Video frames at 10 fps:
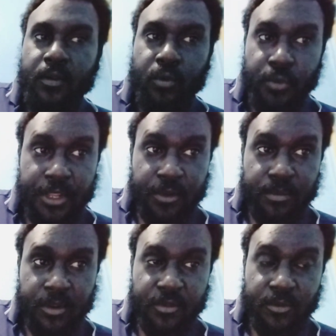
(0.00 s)
video
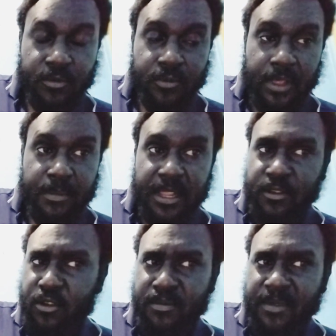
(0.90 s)
blow you
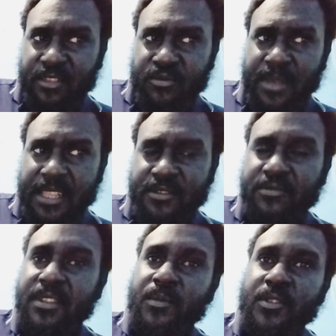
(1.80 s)
long like 2 months
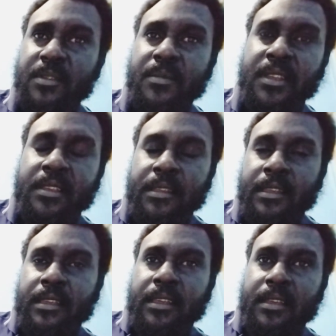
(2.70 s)
to and
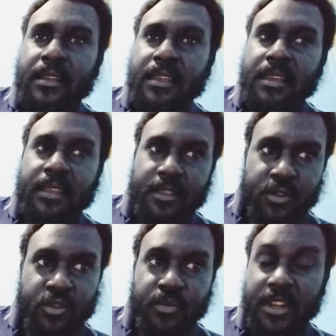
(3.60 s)

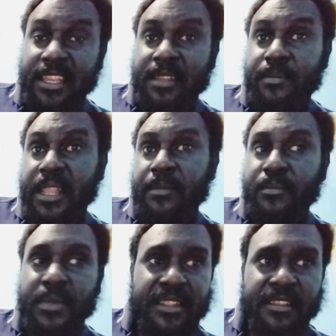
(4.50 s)
YouTube only can play
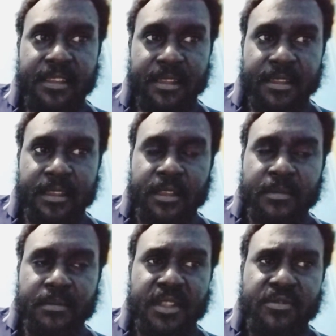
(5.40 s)
mid
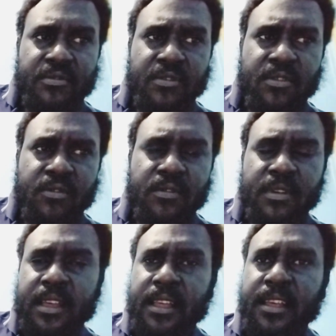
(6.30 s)
row
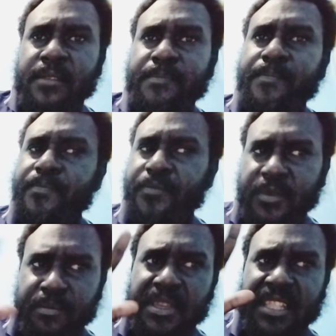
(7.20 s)

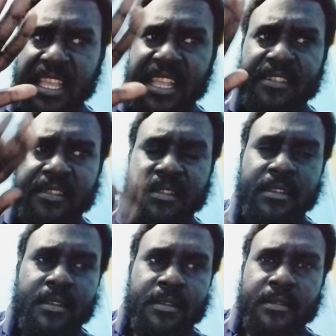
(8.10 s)
mid at
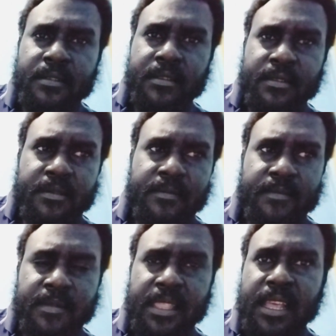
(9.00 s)

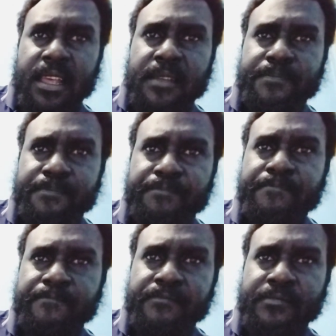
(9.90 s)
na
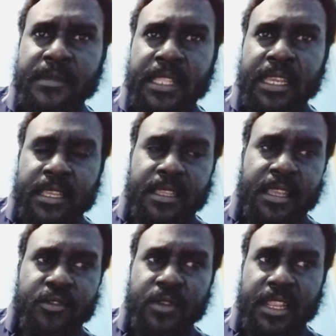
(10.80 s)
yeah
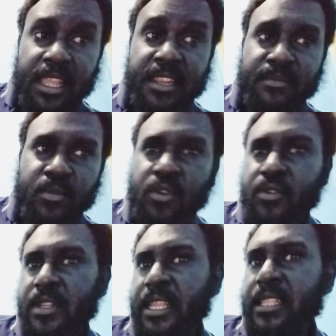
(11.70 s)
you can any more
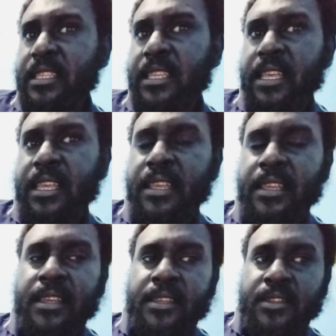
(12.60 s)
on that. Yeah,
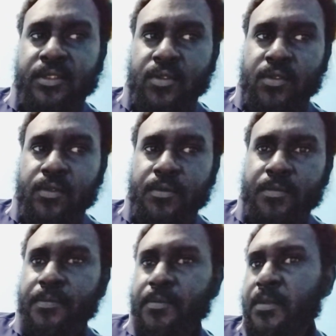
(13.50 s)
so
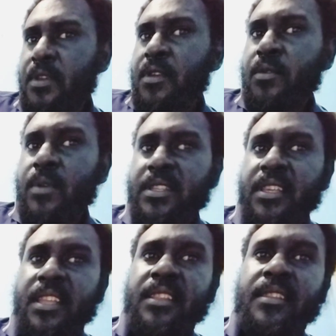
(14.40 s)
once
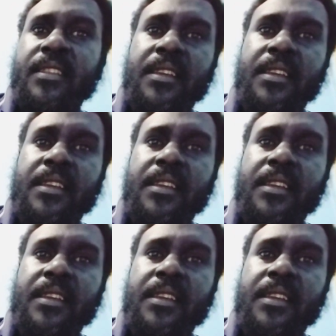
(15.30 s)
again